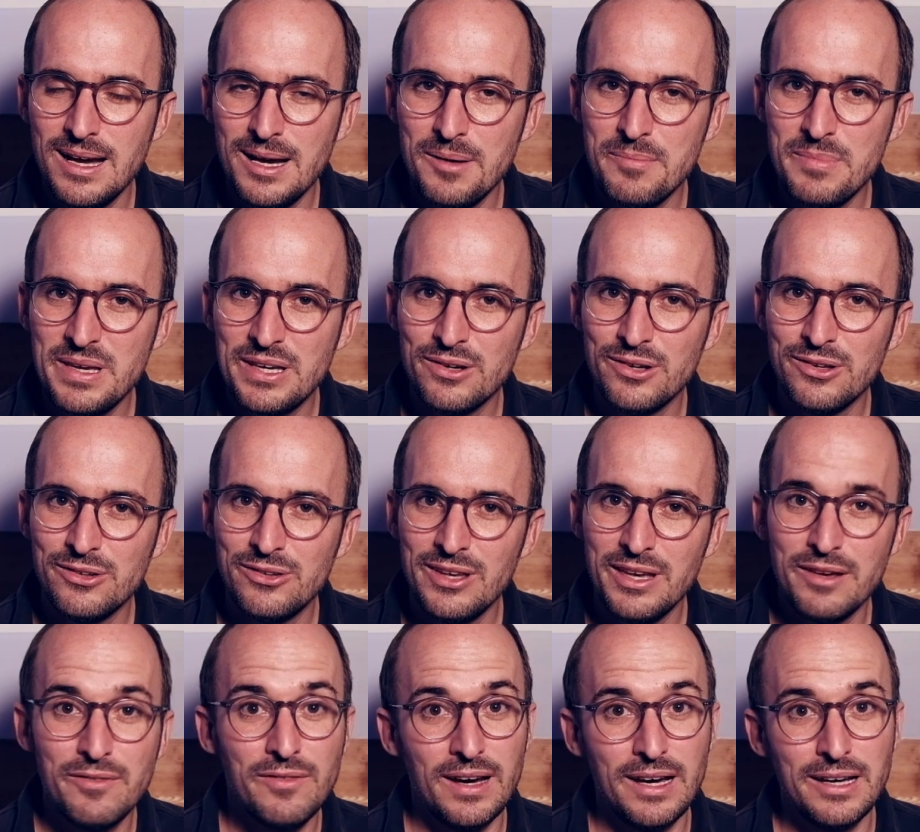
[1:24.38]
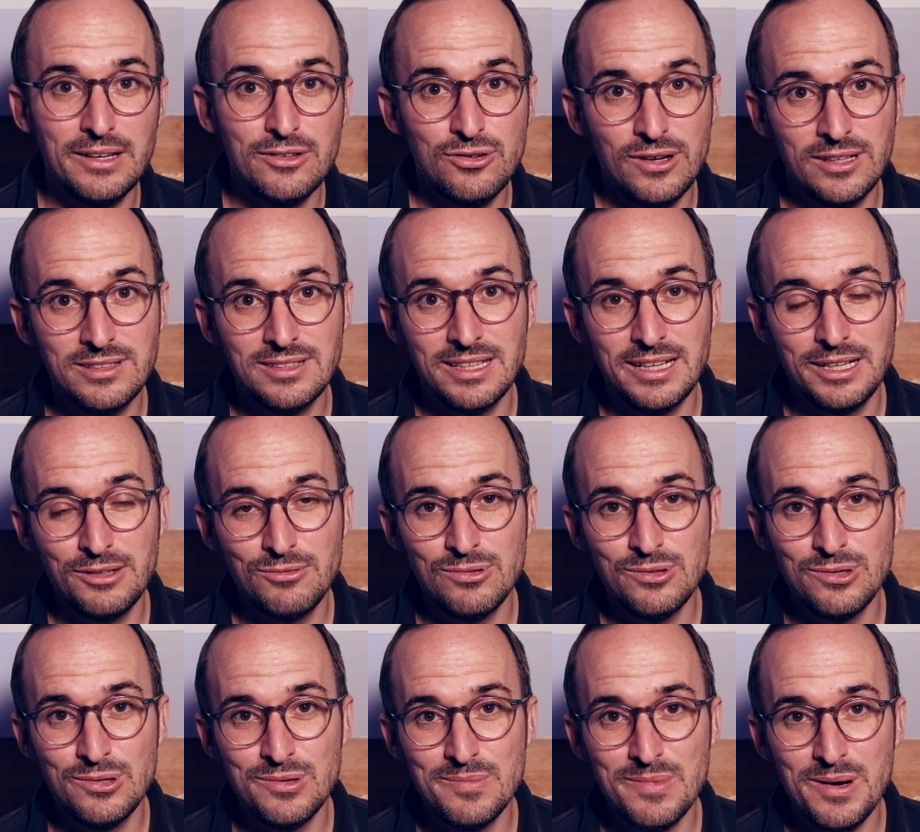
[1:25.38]
Because if I trust
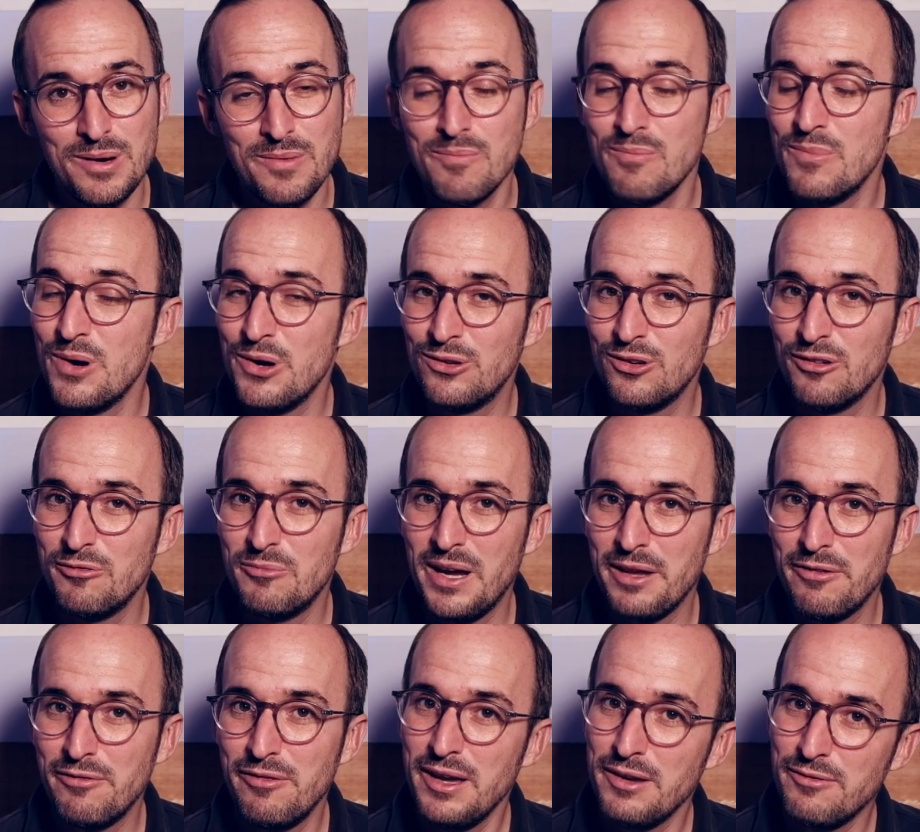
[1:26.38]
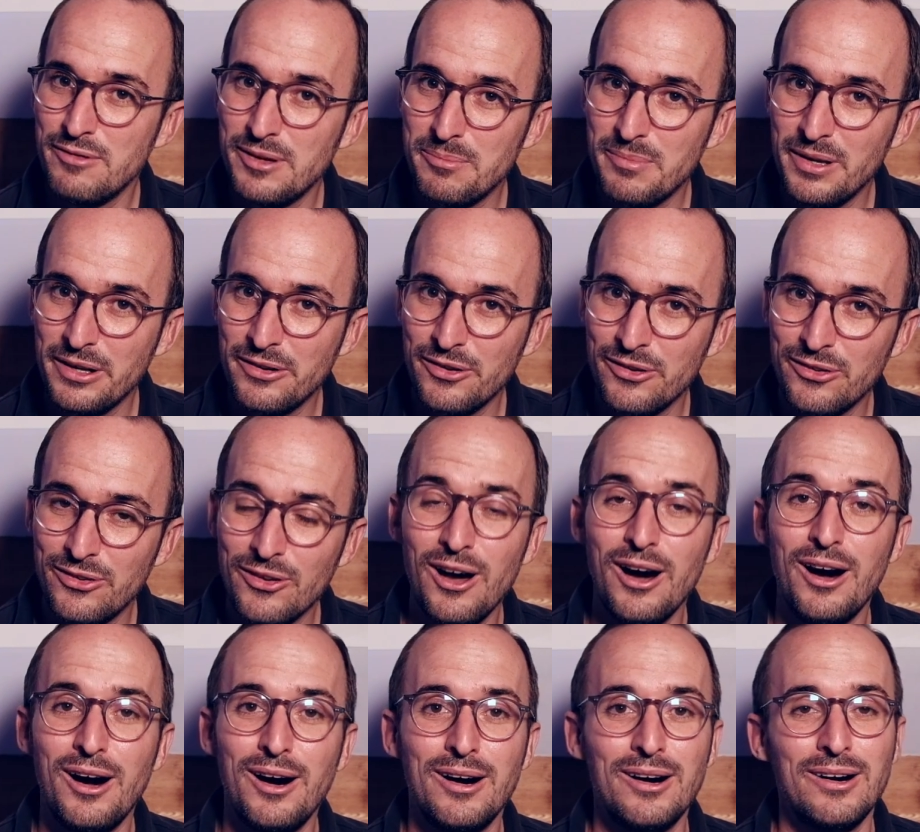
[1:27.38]
Lightroom, most of my favorite pictures
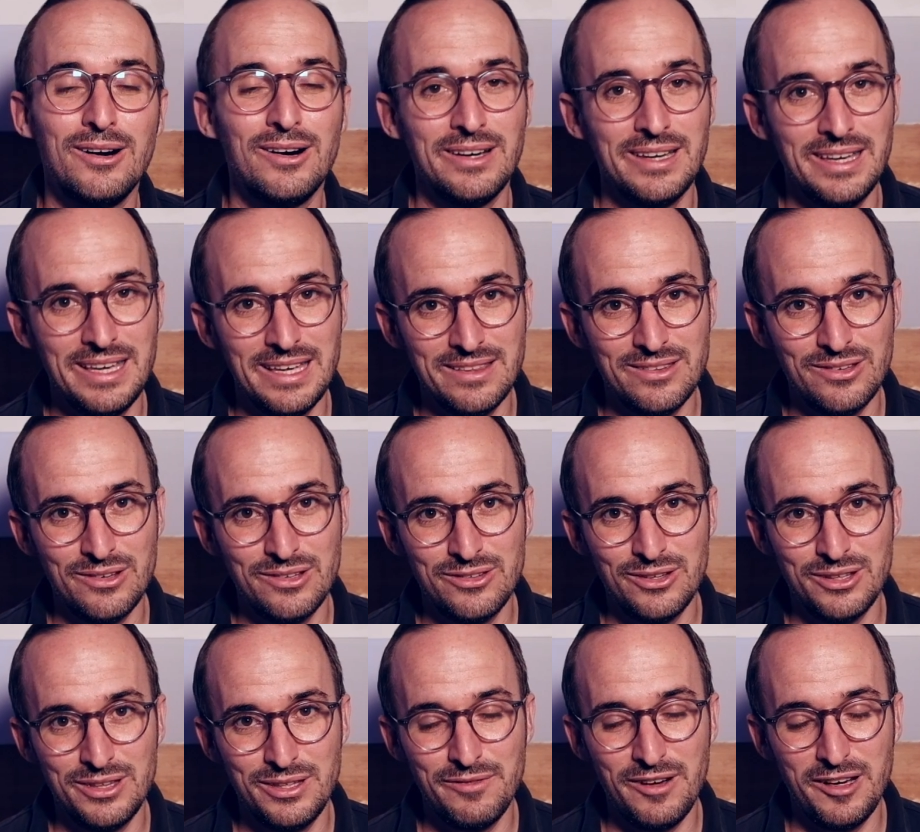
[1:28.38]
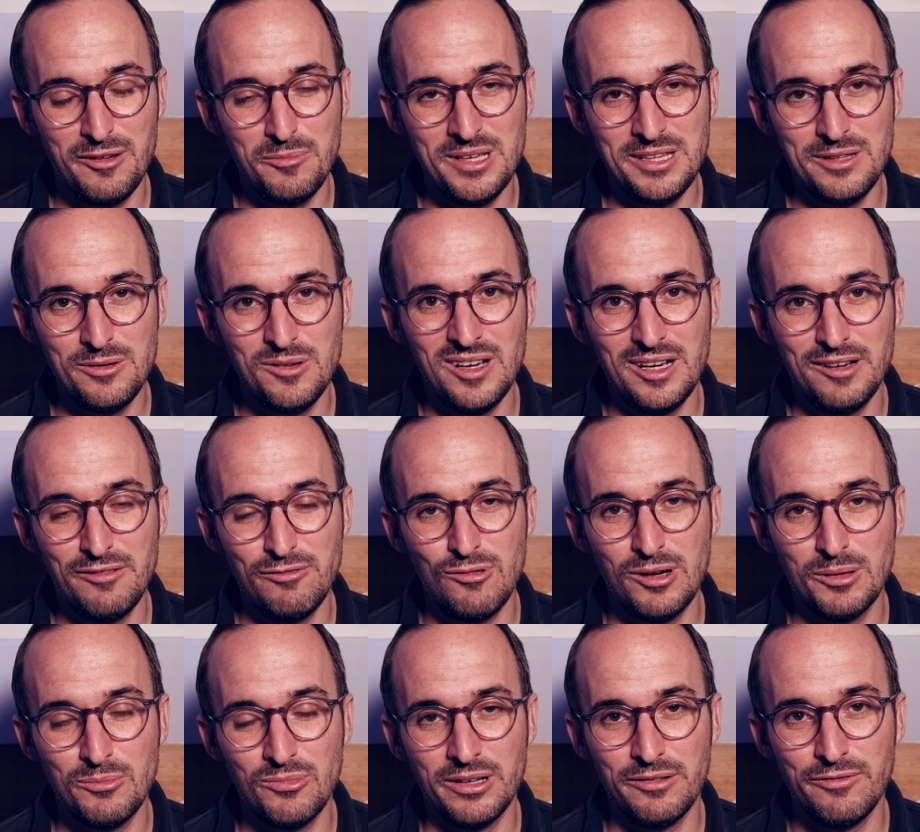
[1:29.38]
are in the 35mm
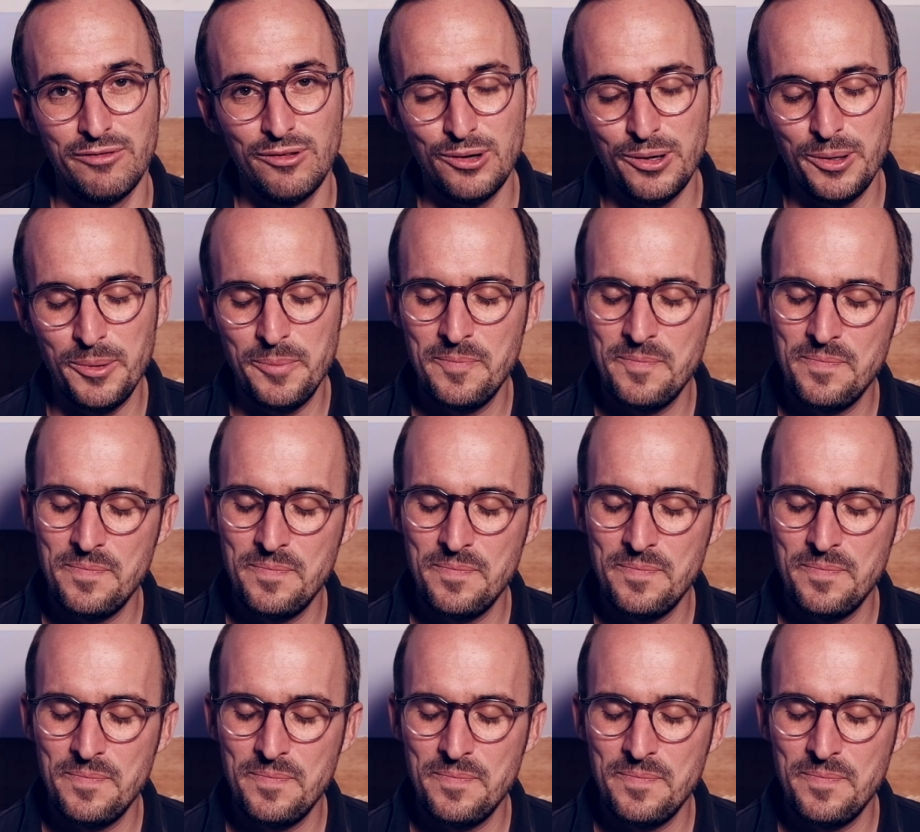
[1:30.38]
f1.4.